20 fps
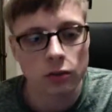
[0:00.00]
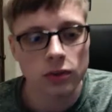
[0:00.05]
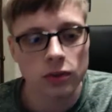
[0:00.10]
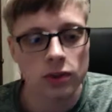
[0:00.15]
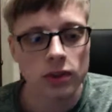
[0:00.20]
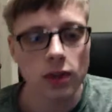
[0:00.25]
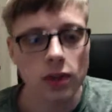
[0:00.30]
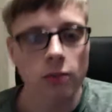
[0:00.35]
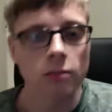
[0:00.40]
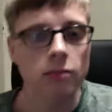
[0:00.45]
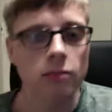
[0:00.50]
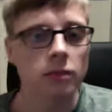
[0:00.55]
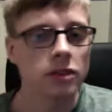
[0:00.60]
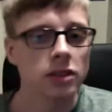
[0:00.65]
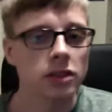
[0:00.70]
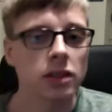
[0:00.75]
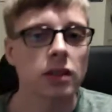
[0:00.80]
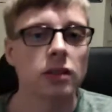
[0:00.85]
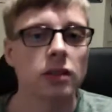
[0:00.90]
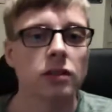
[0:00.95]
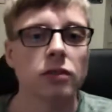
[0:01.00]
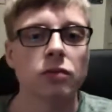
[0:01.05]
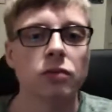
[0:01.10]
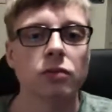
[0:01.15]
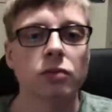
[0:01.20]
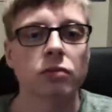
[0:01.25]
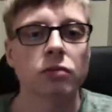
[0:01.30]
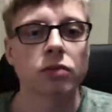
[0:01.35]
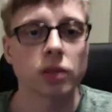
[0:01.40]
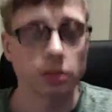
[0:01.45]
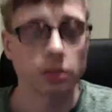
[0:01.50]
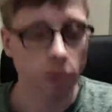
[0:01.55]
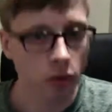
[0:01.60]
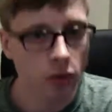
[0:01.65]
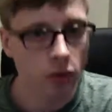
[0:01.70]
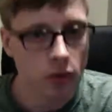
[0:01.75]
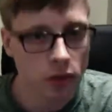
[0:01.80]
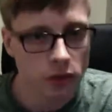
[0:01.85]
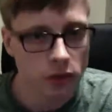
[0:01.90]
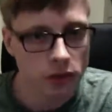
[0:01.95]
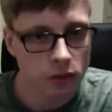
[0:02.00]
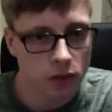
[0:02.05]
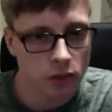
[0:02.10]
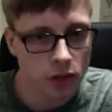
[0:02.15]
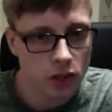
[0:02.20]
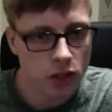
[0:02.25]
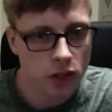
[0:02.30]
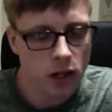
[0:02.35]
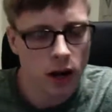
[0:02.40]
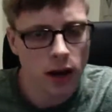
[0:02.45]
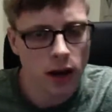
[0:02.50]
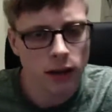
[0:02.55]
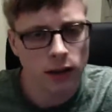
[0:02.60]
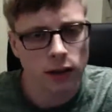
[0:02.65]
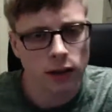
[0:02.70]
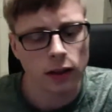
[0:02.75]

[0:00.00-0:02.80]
some scenes, some portions were shot,